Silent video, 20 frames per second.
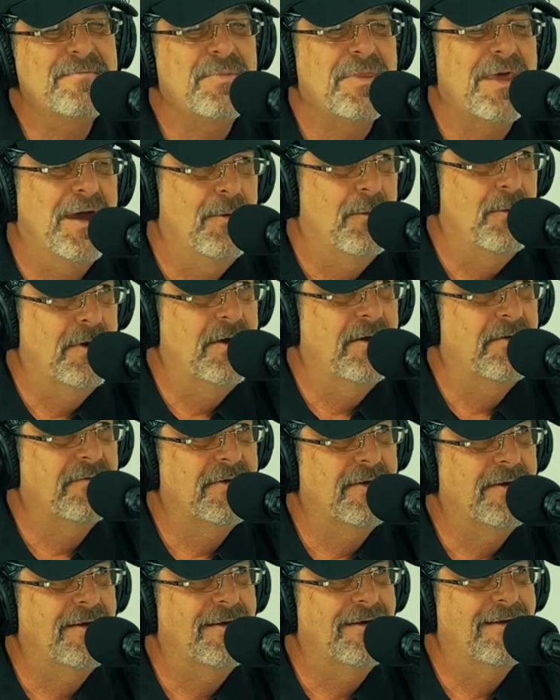and went over
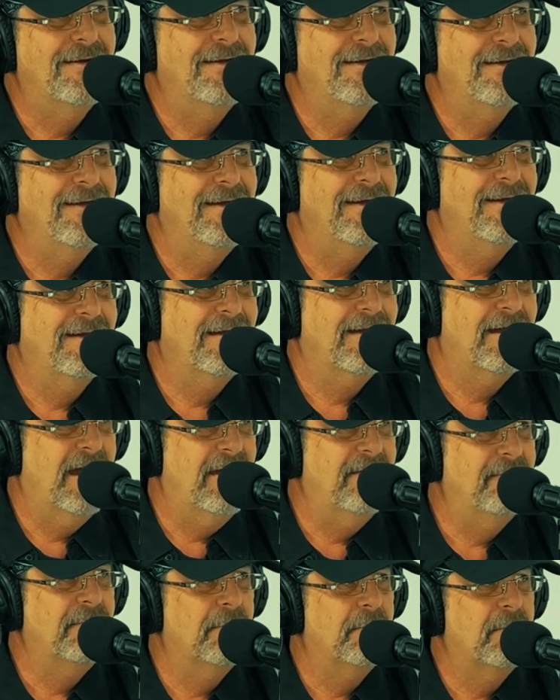there and
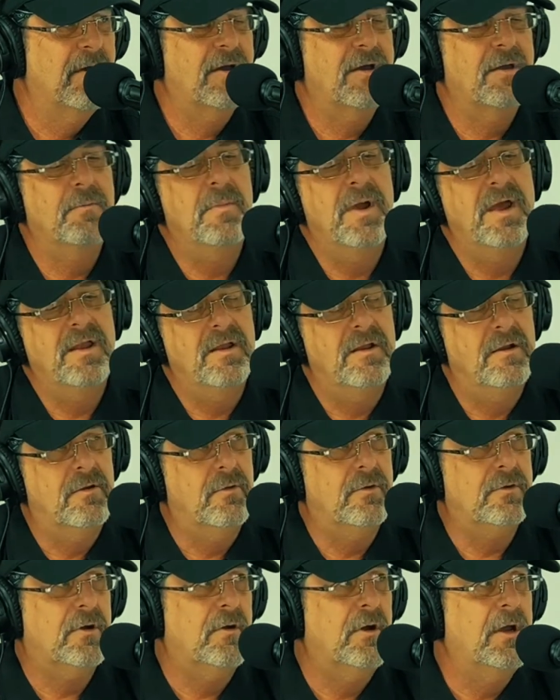gave him the book and made an
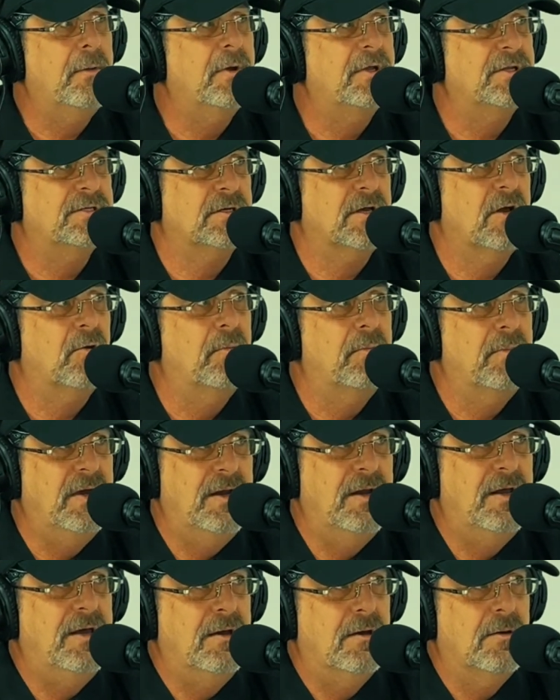agreement to go
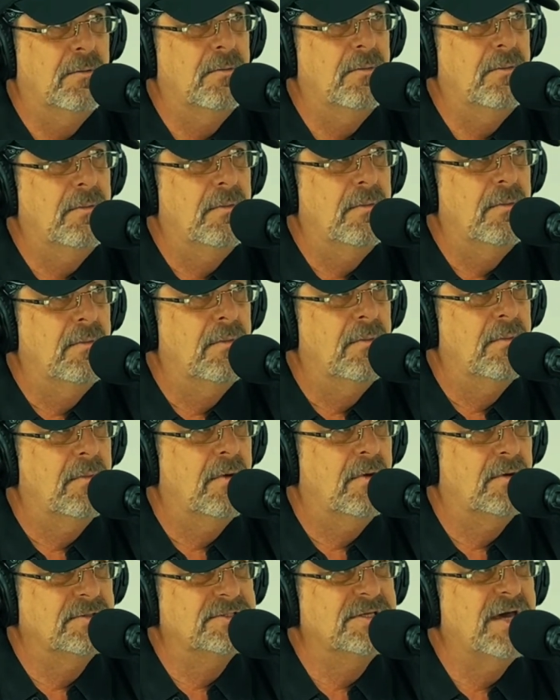meet him
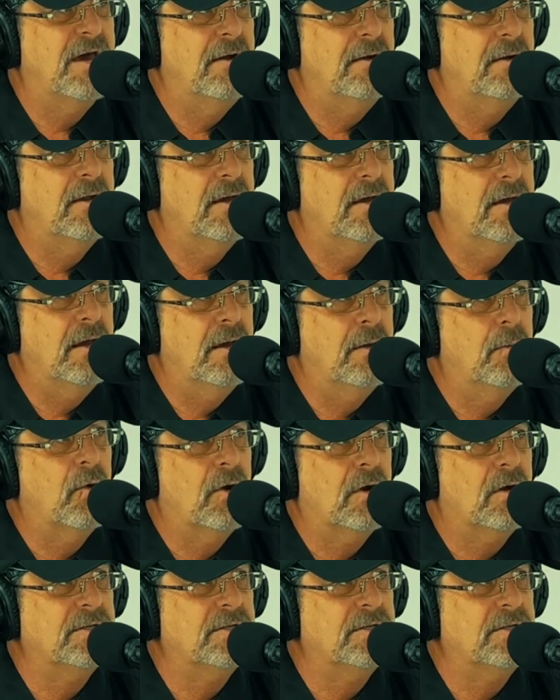on Saturday and work on